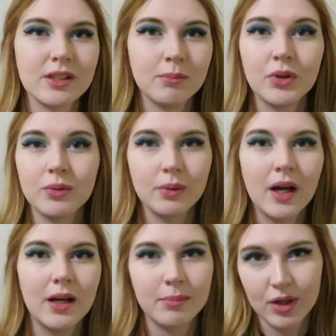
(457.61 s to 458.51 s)
to model
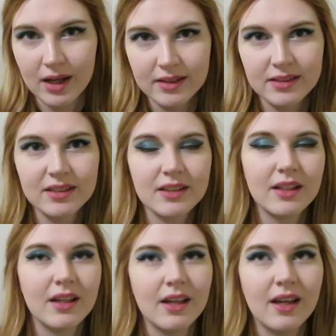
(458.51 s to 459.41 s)
her brand.
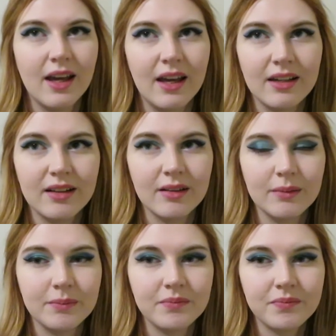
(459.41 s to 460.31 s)

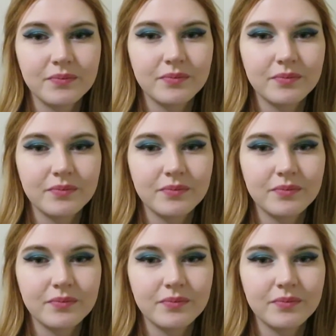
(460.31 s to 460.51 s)
And